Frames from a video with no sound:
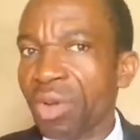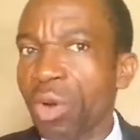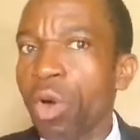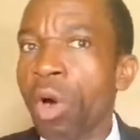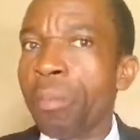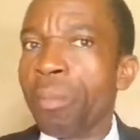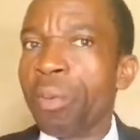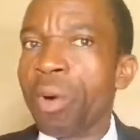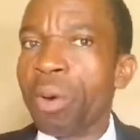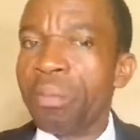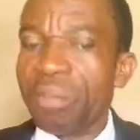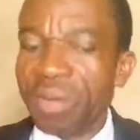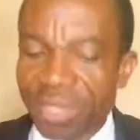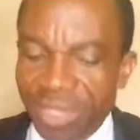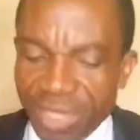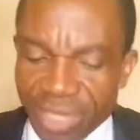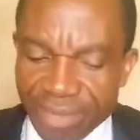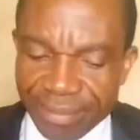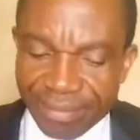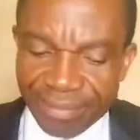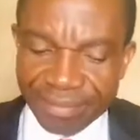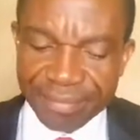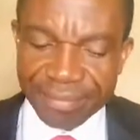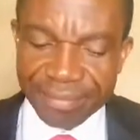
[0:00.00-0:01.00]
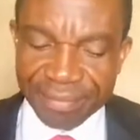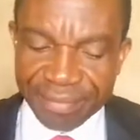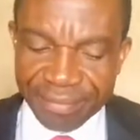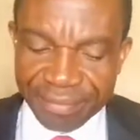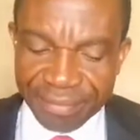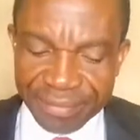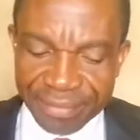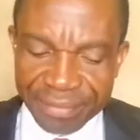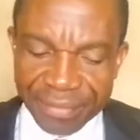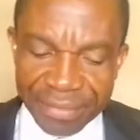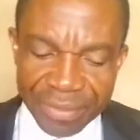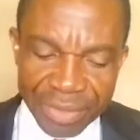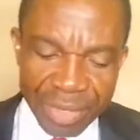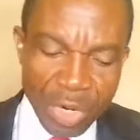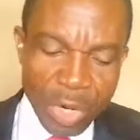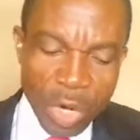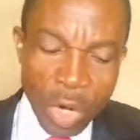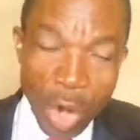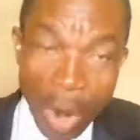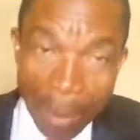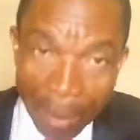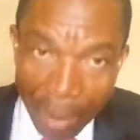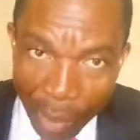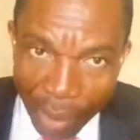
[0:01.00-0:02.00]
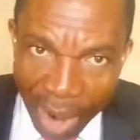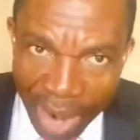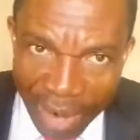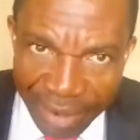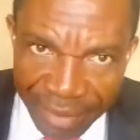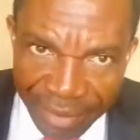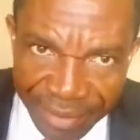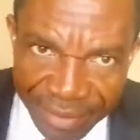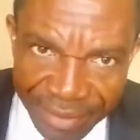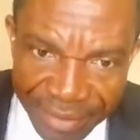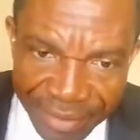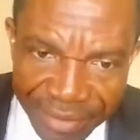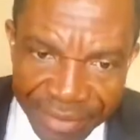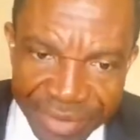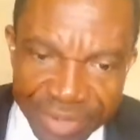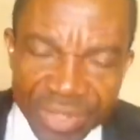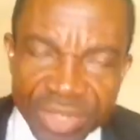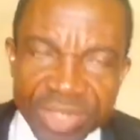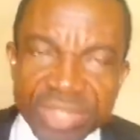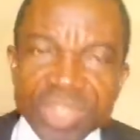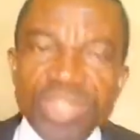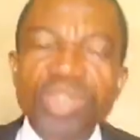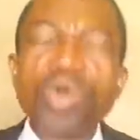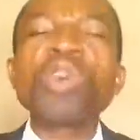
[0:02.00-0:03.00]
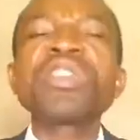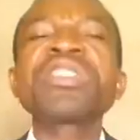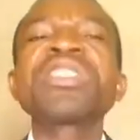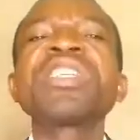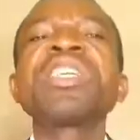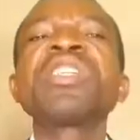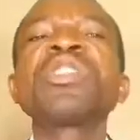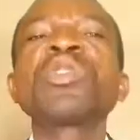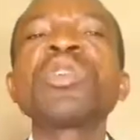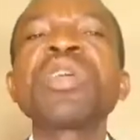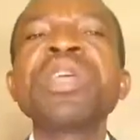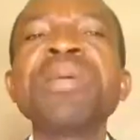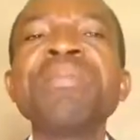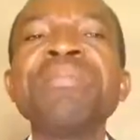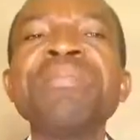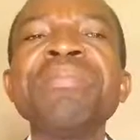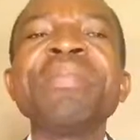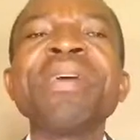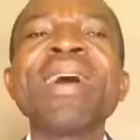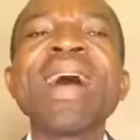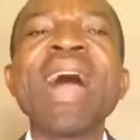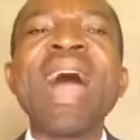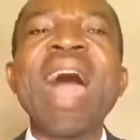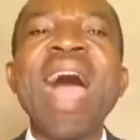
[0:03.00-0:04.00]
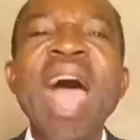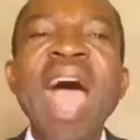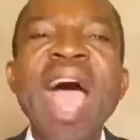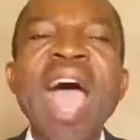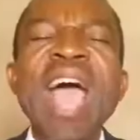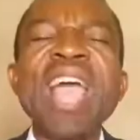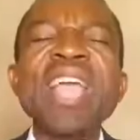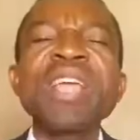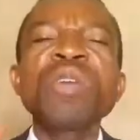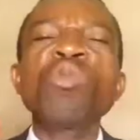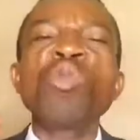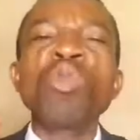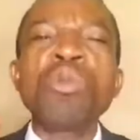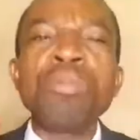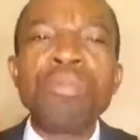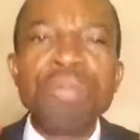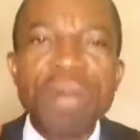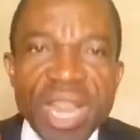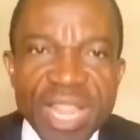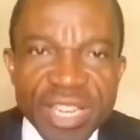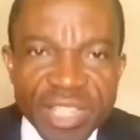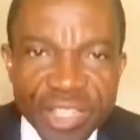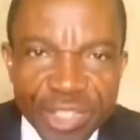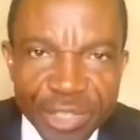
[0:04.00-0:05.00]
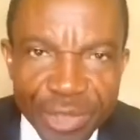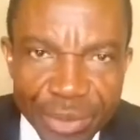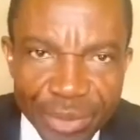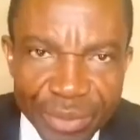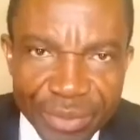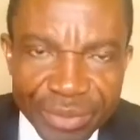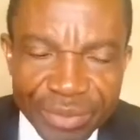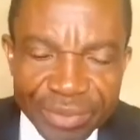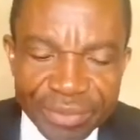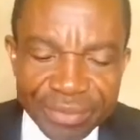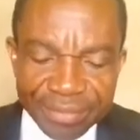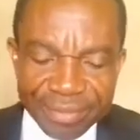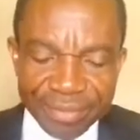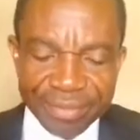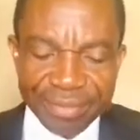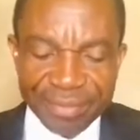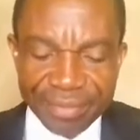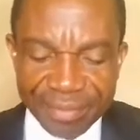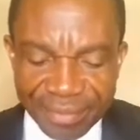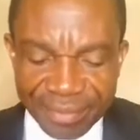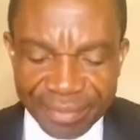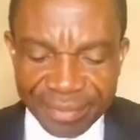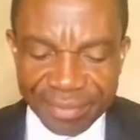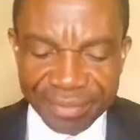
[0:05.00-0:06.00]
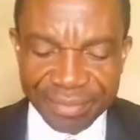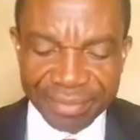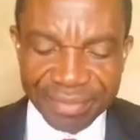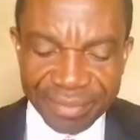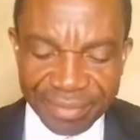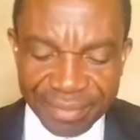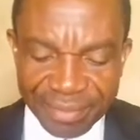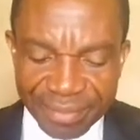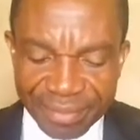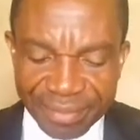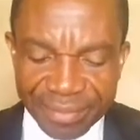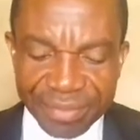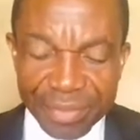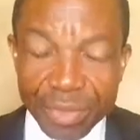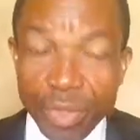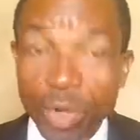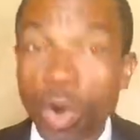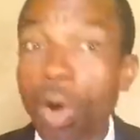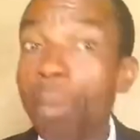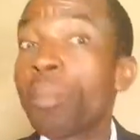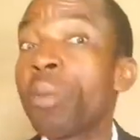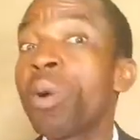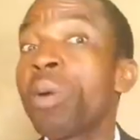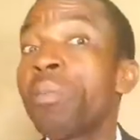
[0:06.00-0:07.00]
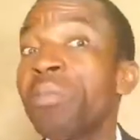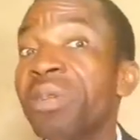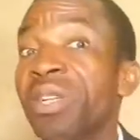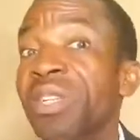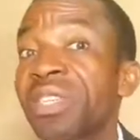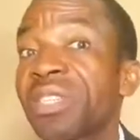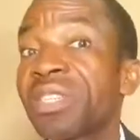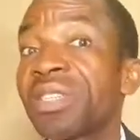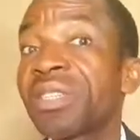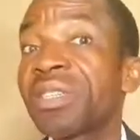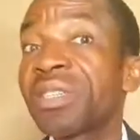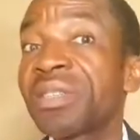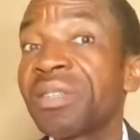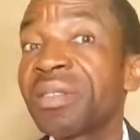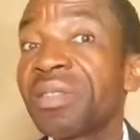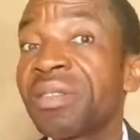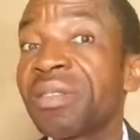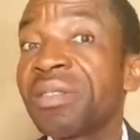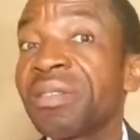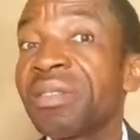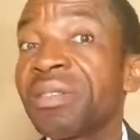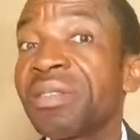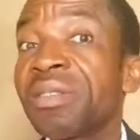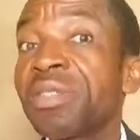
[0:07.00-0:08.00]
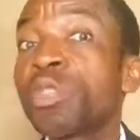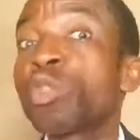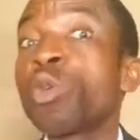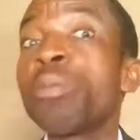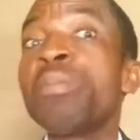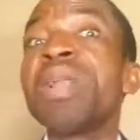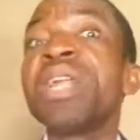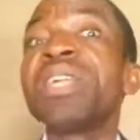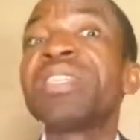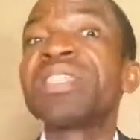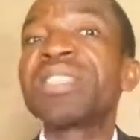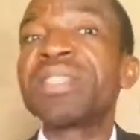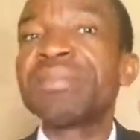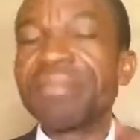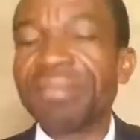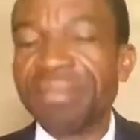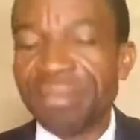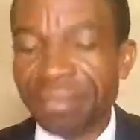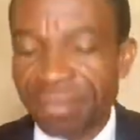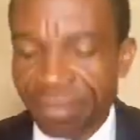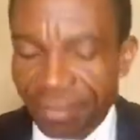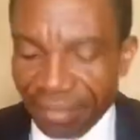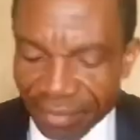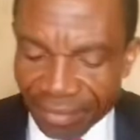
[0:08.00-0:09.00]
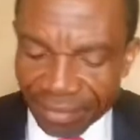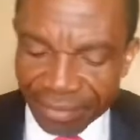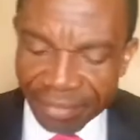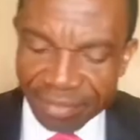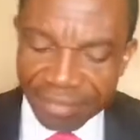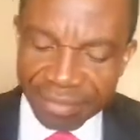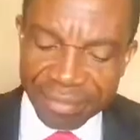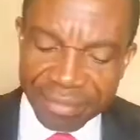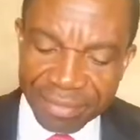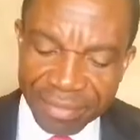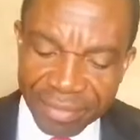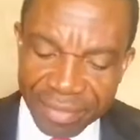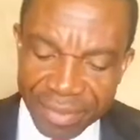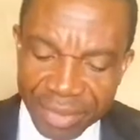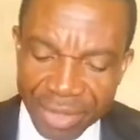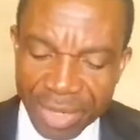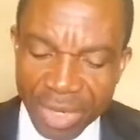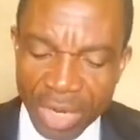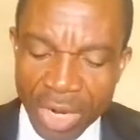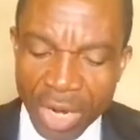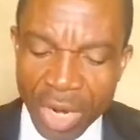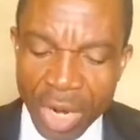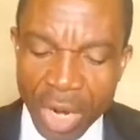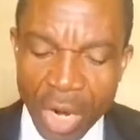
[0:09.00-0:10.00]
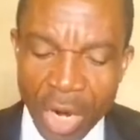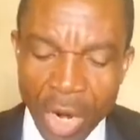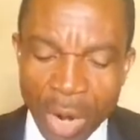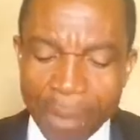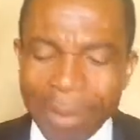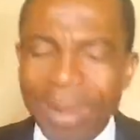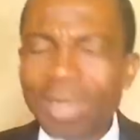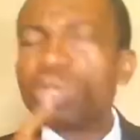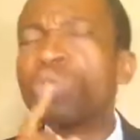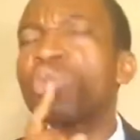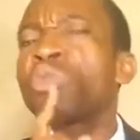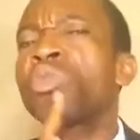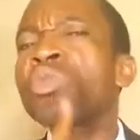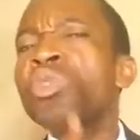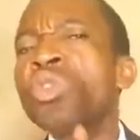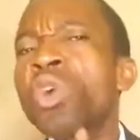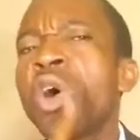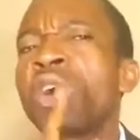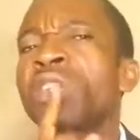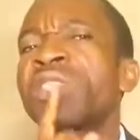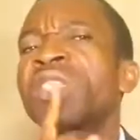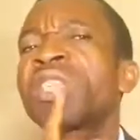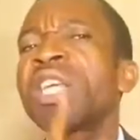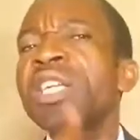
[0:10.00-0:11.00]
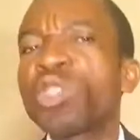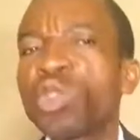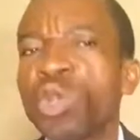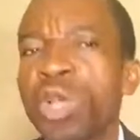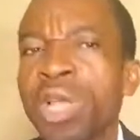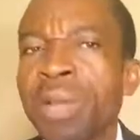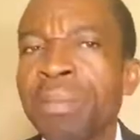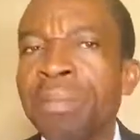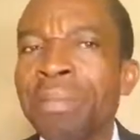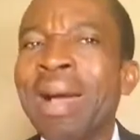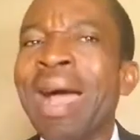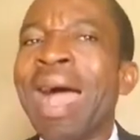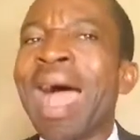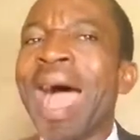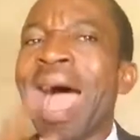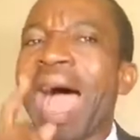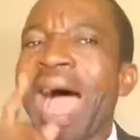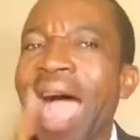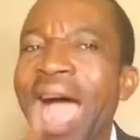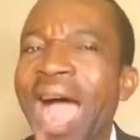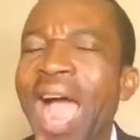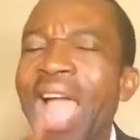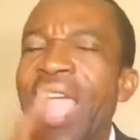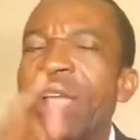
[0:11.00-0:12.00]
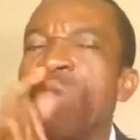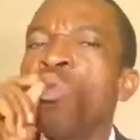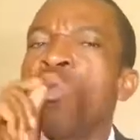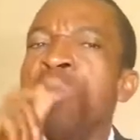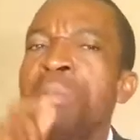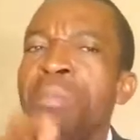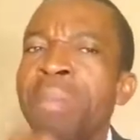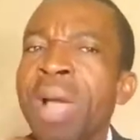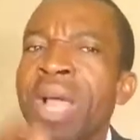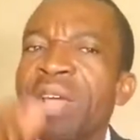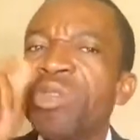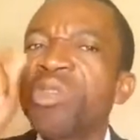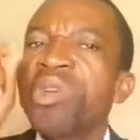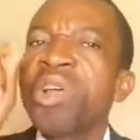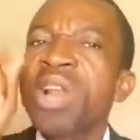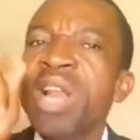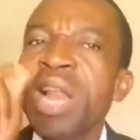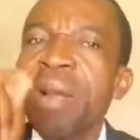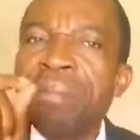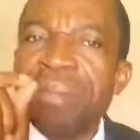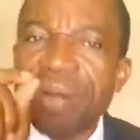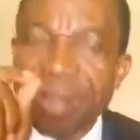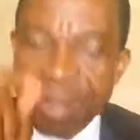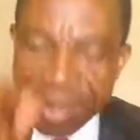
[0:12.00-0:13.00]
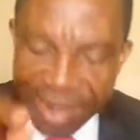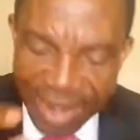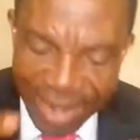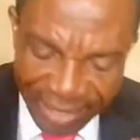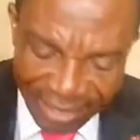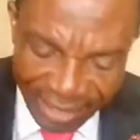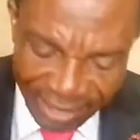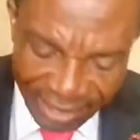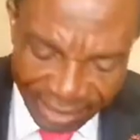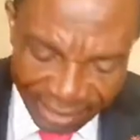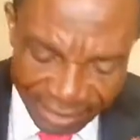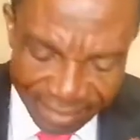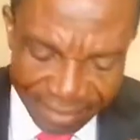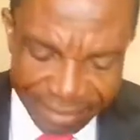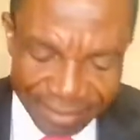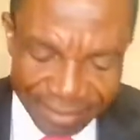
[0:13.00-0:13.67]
God promised him. Number one, God said to him, I will bless you. God promised to bless him. Number two, God said to him, I will make your name great.